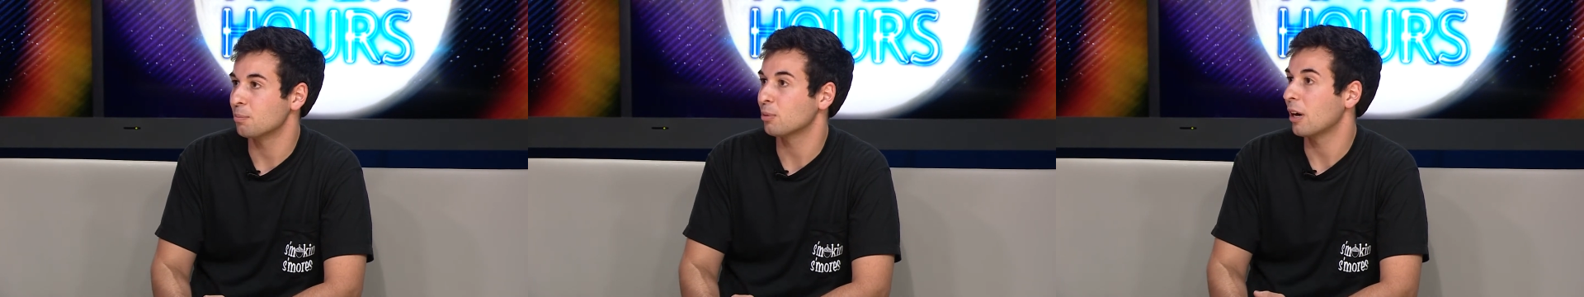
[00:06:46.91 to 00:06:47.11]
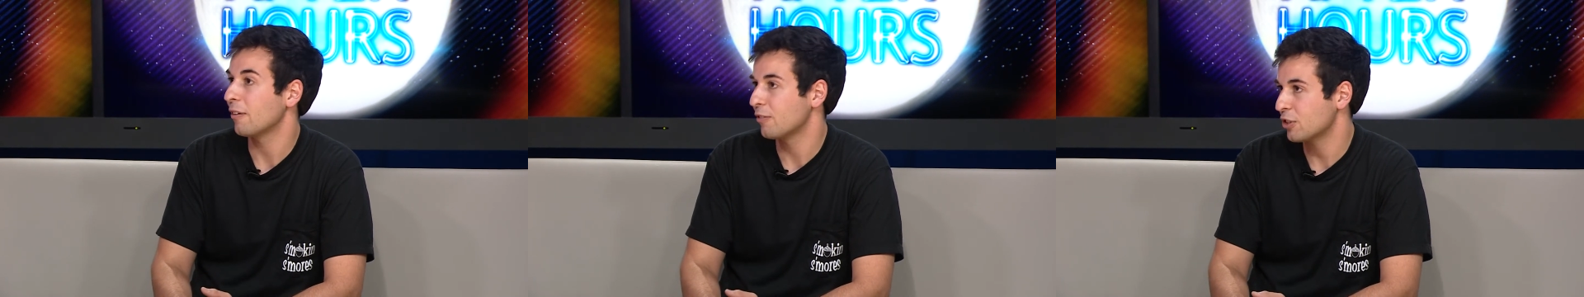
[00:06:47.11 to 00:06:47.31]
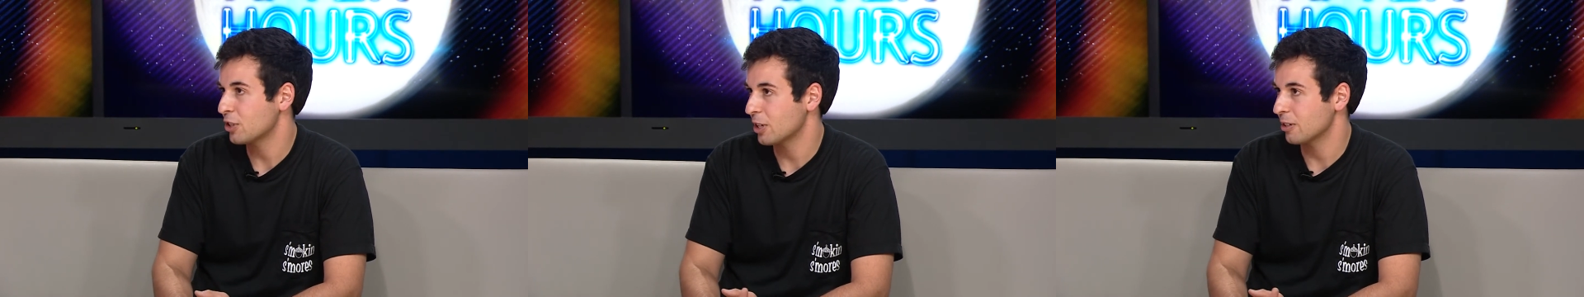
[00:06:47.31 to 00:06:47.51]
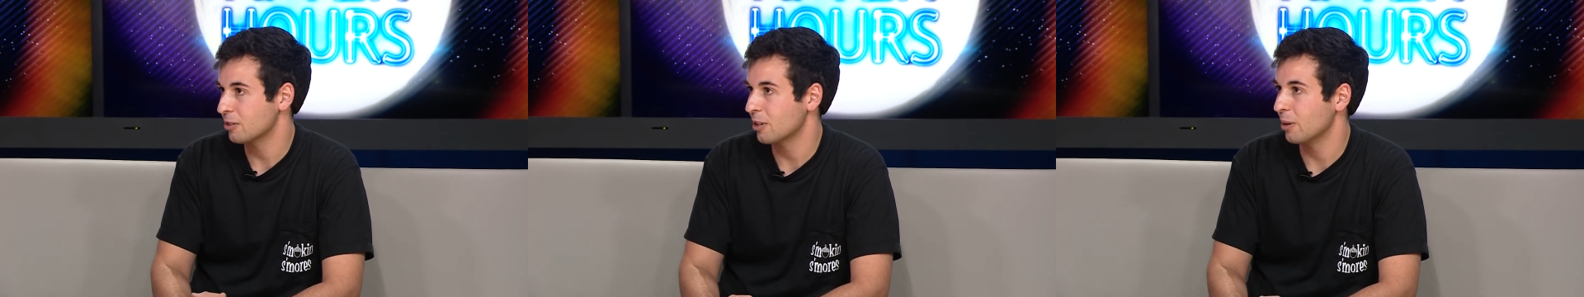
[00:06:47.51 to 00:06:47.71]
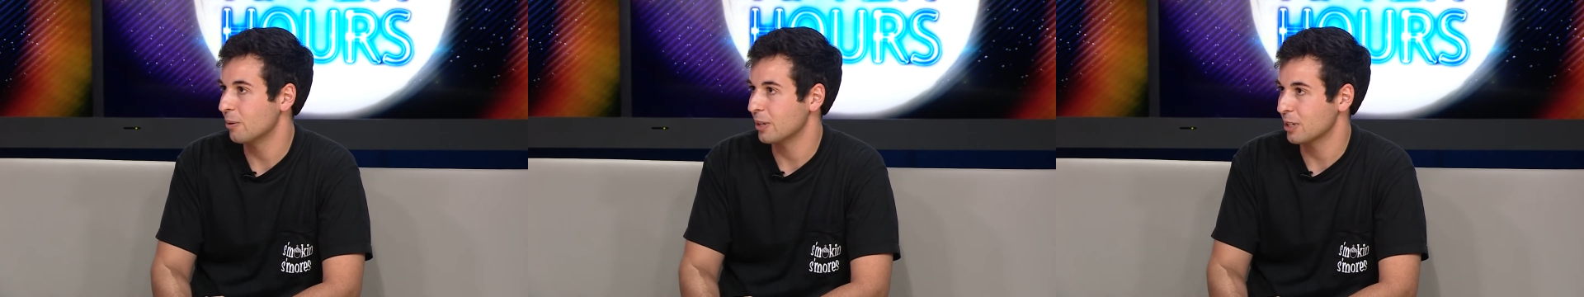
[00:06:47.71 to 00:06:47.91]
profit shares
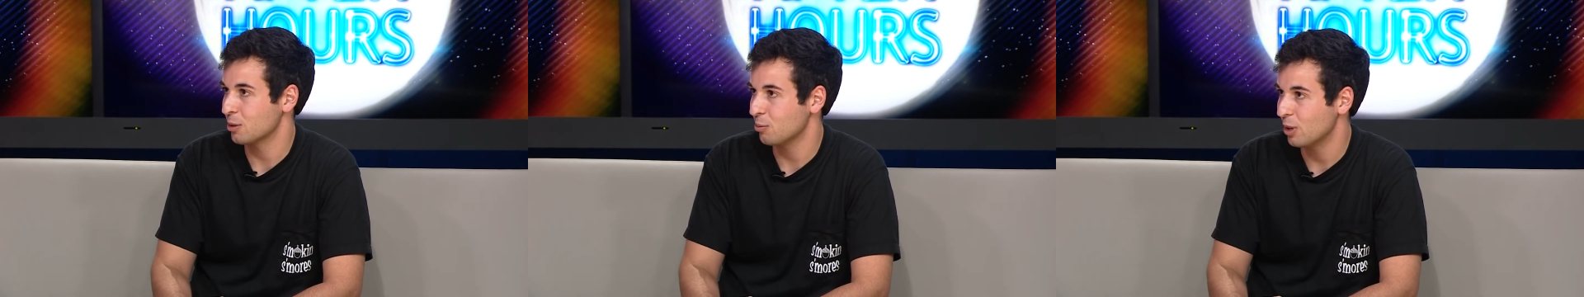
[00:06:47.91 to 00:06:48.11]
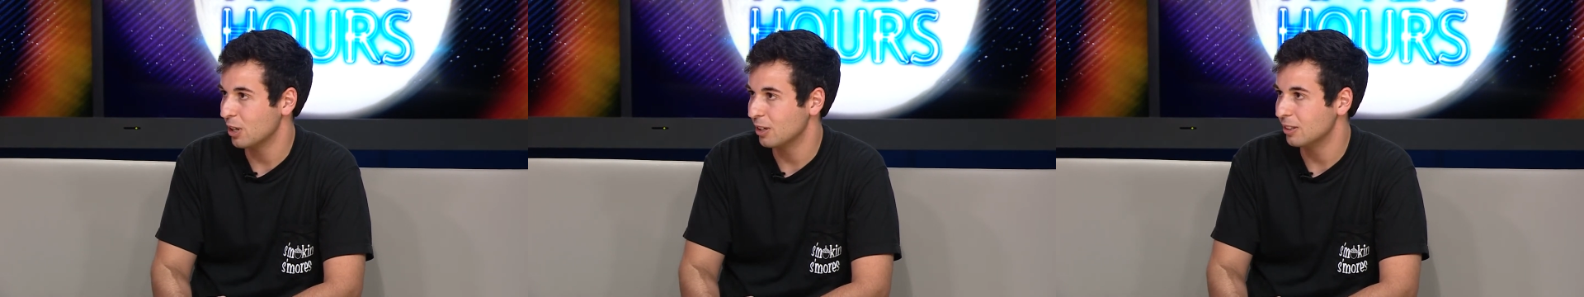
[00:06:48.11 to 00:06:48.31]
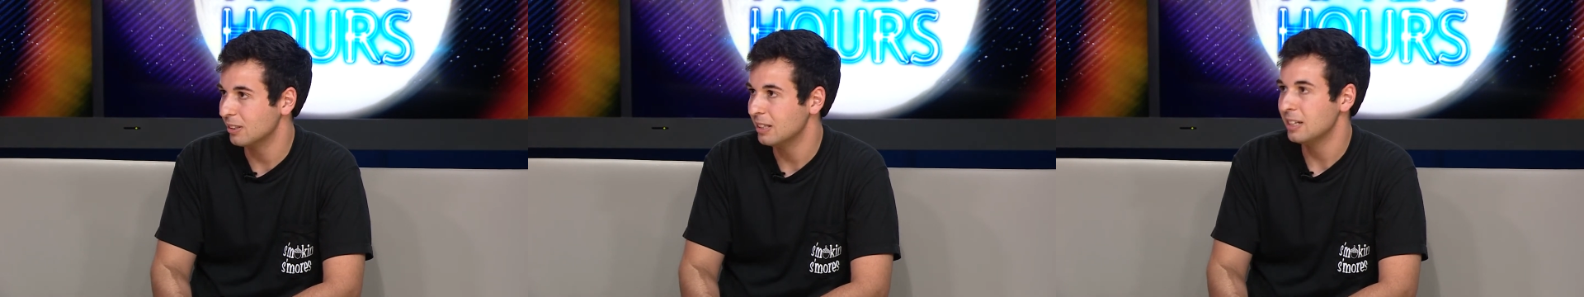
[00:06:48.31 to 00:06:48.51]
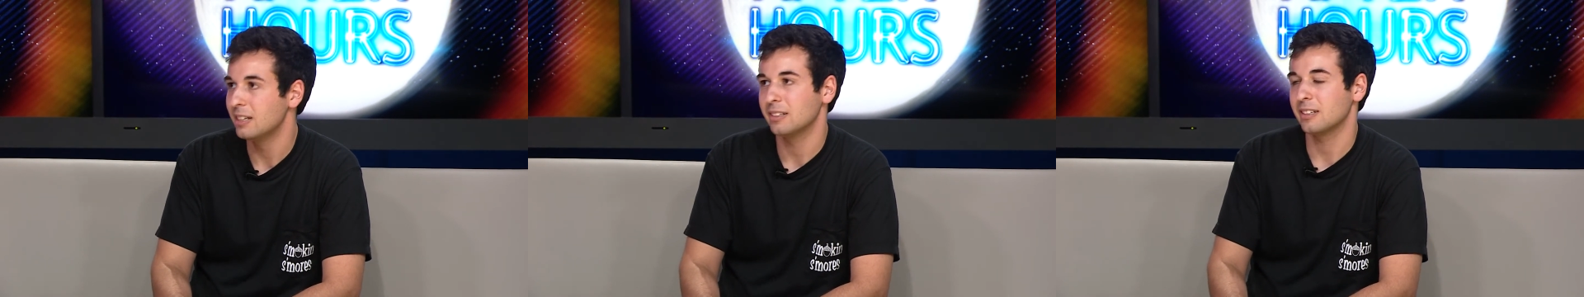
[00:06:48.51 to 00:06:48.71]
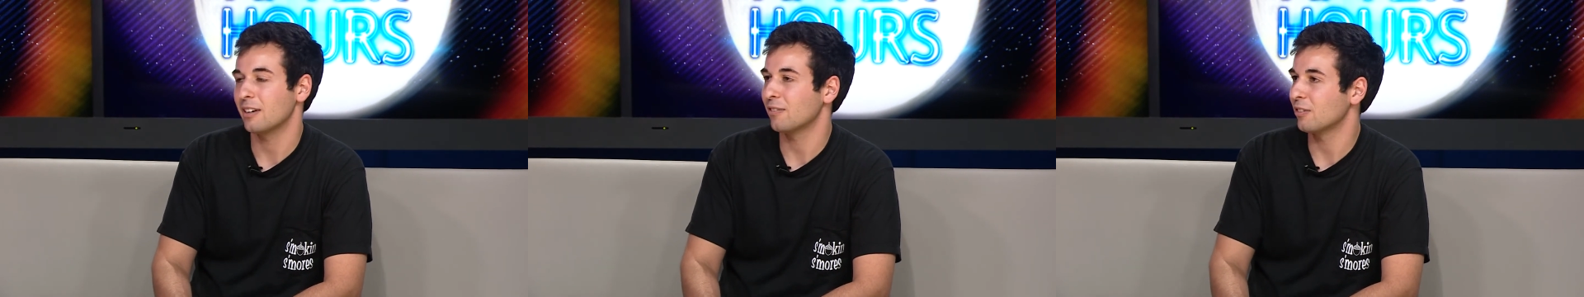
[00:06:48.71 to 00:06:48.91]
going as well.
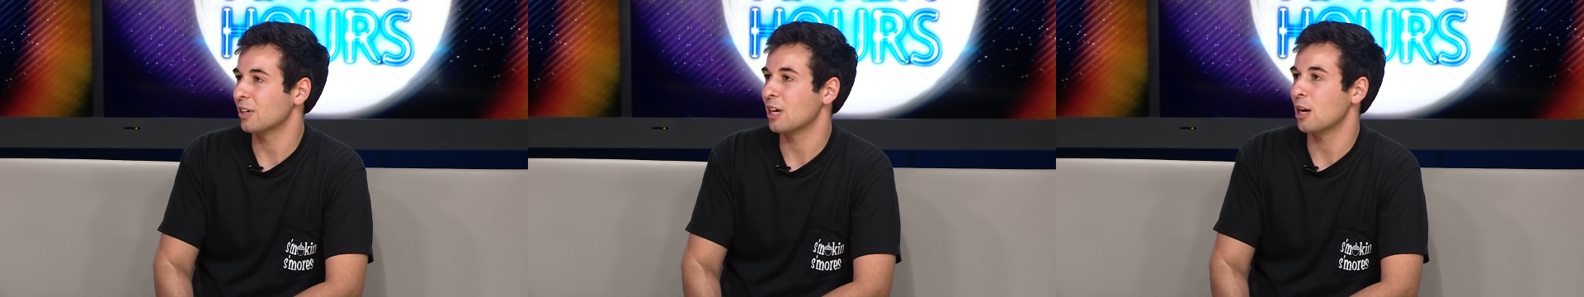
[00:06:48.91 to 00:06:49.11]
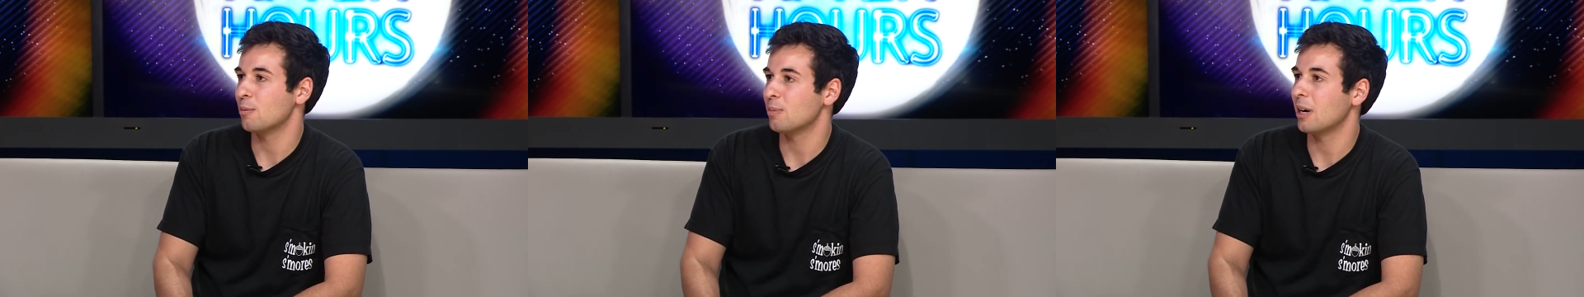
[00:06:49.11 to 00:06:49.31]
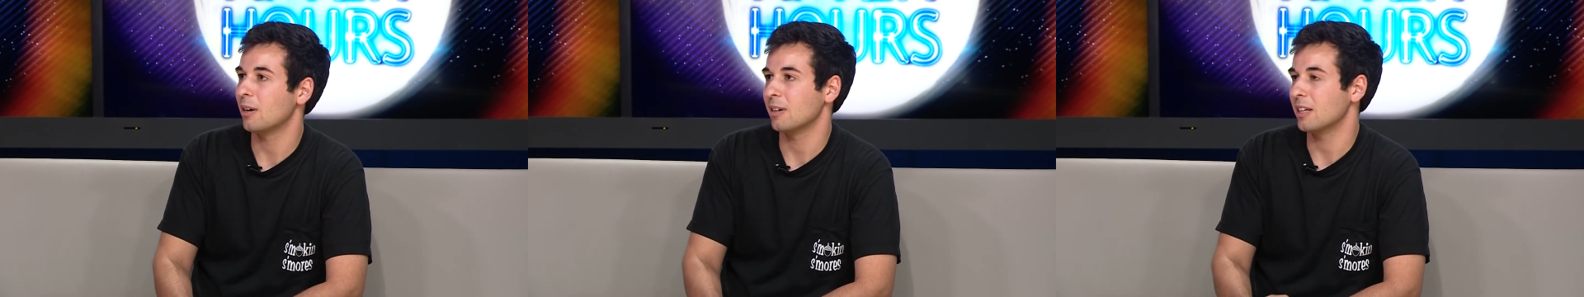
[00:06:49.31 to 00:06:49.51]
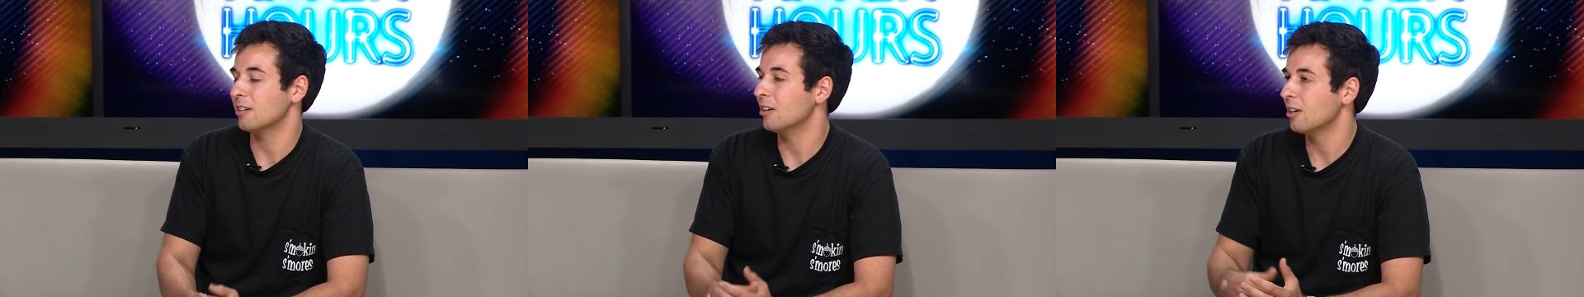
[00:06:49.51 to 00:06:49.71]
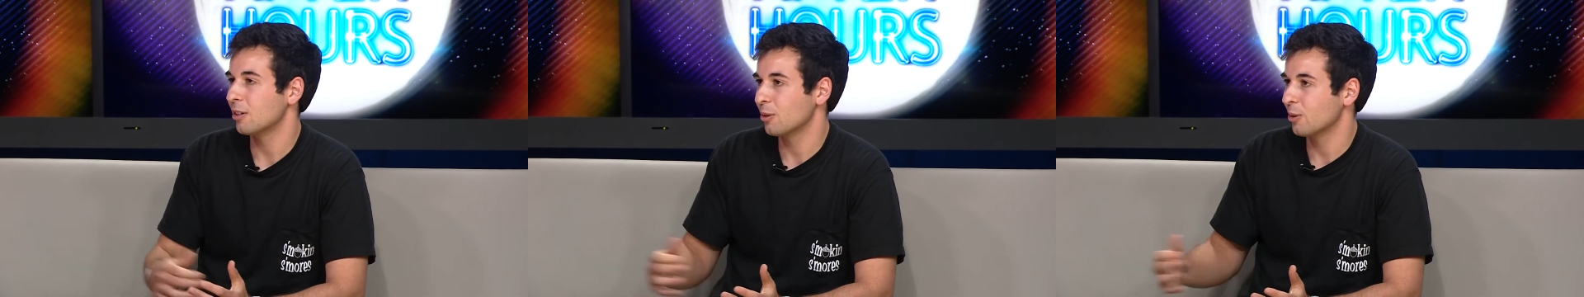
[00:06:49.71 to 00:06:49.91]
Definitely help out Elon